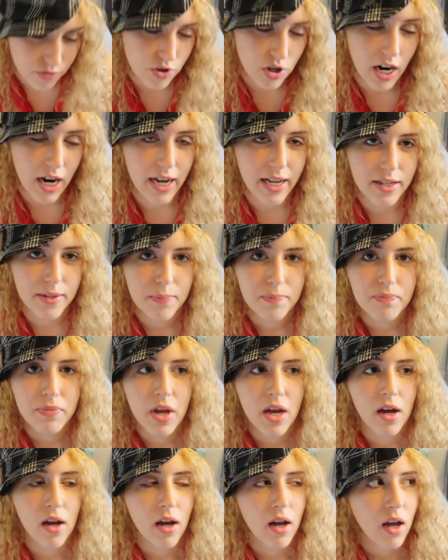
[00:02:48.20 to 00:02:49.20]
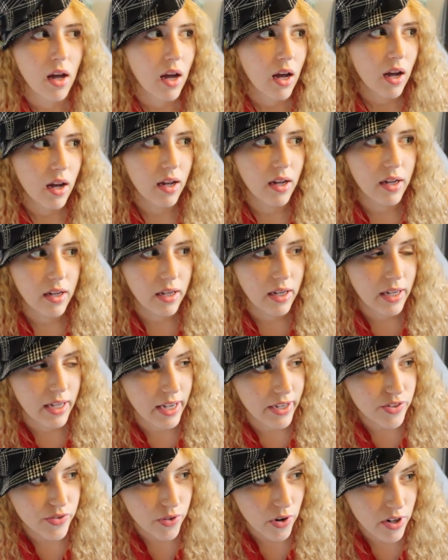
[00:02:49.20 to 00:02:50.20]
have tried.
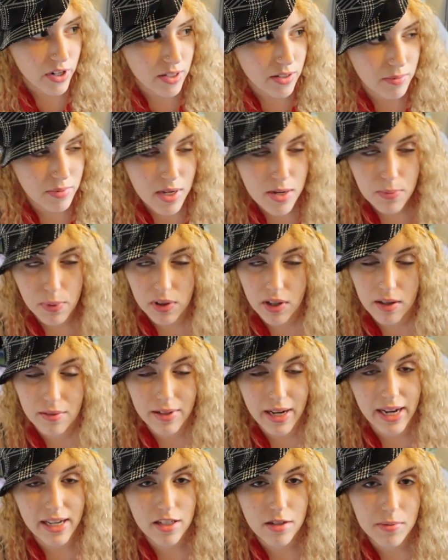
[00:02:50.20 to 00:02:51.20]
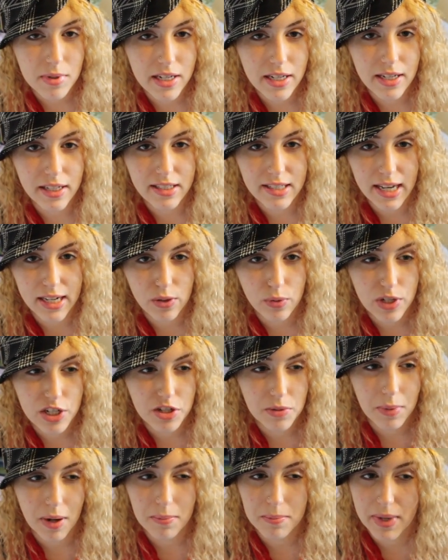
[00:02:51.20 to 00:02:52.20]
As far as people love to ask me exact
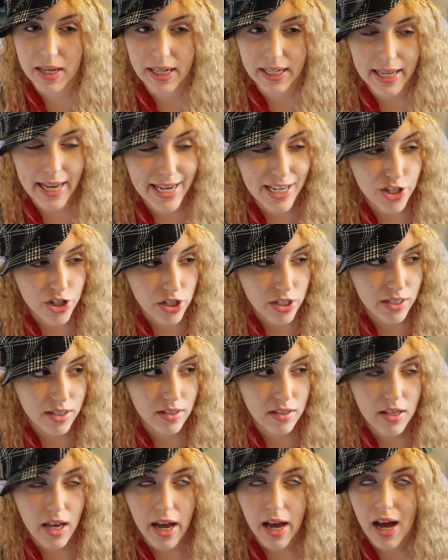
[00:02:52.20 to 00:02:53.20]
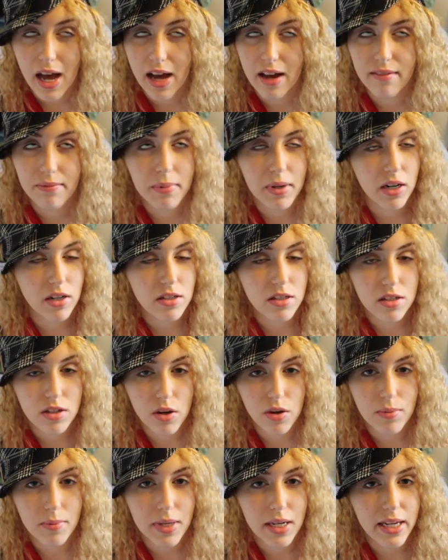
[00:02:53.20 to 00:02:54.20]
question about medications, I've been on
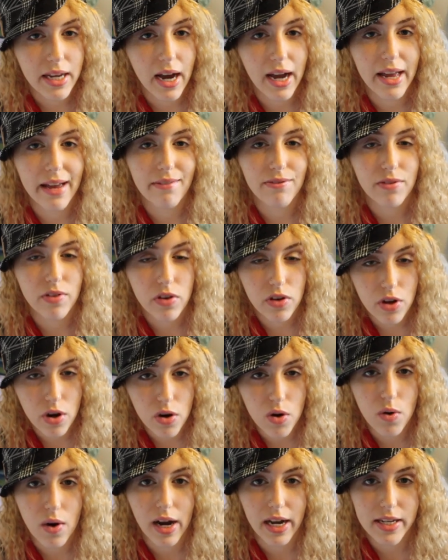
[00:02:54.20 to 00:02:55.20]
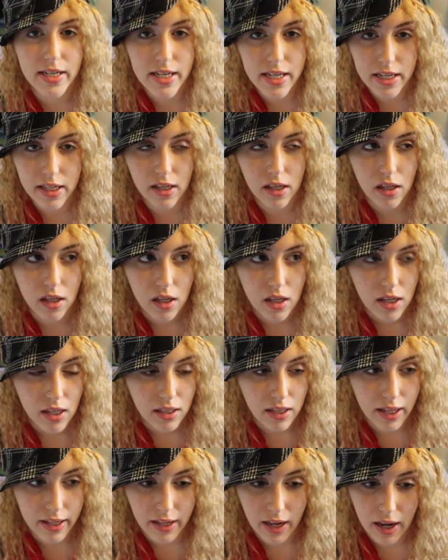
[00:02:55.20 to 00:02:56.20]
so many, I have no idea.
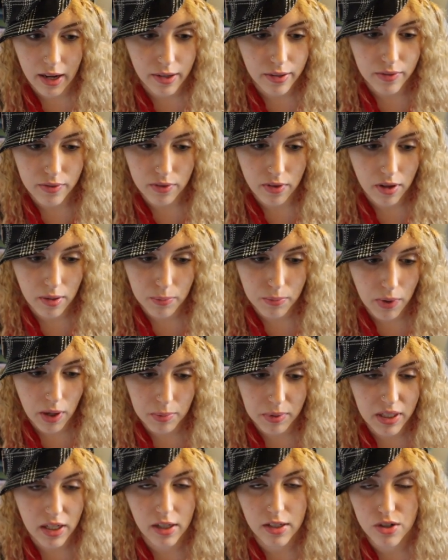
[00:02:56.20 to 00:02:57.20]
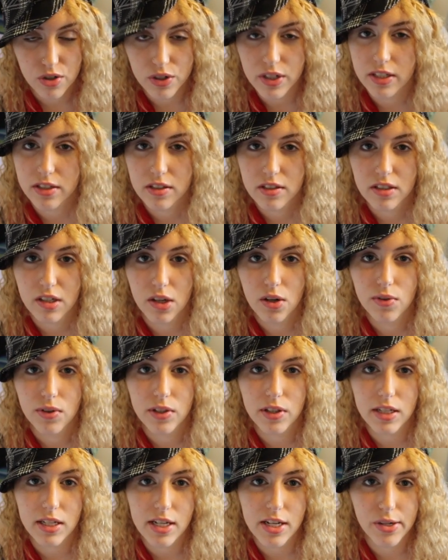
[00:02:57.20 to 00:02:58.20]
Like, I probably hundreds
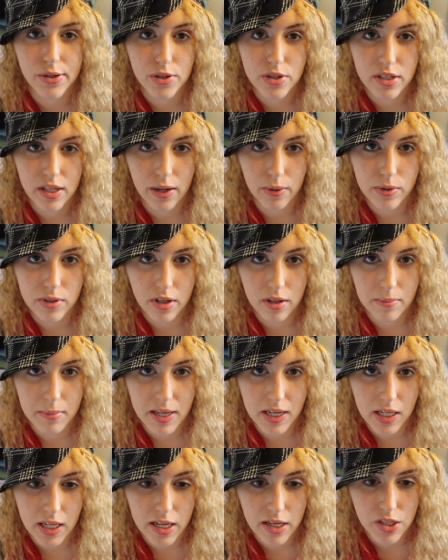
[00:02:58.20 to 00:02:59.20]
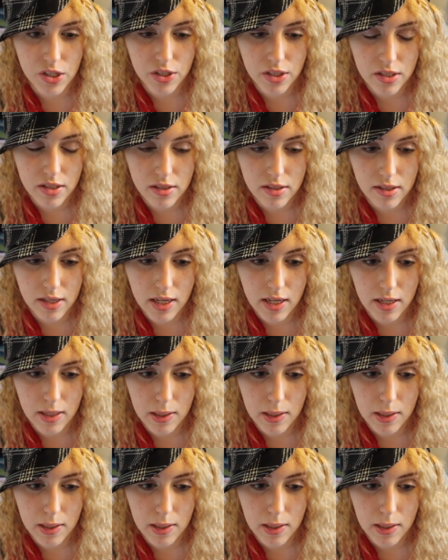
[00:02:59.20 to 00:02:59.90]
over the years that I was on medications.